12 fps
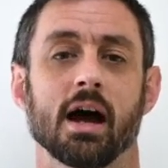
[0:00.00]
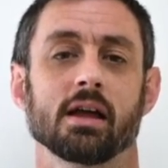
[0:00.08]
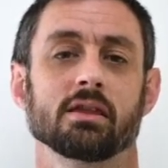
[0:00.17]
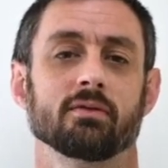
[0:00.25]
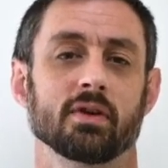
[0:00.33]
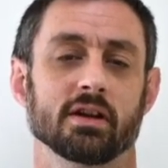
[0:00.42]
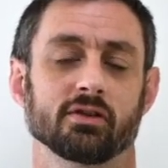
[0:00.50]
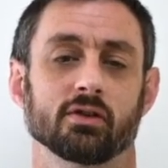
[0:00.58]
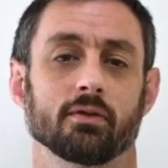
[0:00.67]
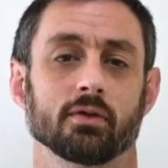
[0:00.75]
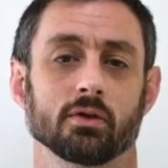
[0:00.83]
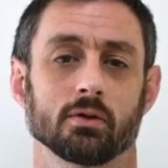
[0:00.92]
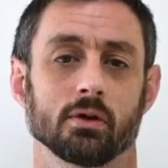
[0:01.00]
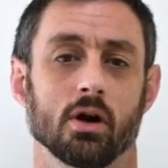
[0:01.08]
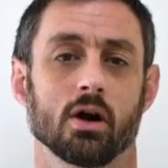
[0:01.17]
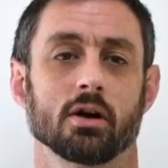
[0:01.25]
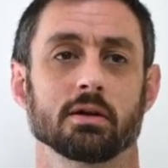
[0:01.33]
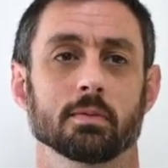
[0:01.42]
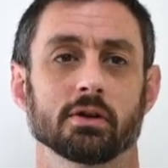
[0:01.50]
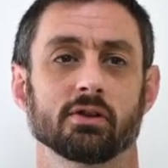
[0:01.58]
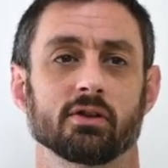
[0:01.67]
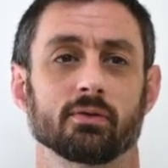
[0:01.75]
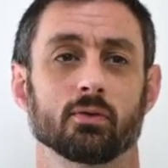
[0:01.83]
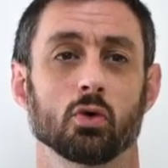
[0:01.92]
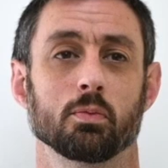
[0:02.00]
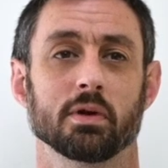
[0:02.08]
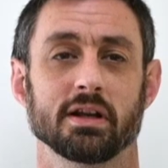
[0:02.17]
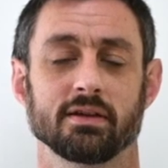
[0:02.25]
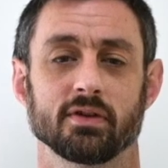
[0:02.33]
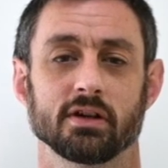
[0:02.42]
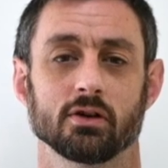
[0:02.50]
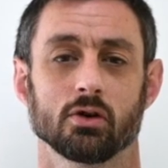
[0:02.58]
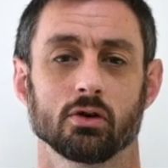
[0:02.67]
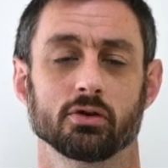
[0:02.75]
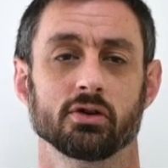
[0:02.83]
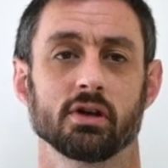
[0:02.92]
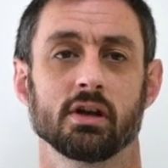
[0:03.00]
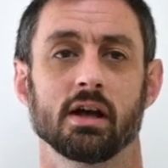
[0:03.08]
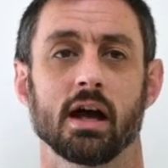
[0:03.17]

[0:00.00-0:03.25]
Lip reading: and the philosophical arguments for belief in God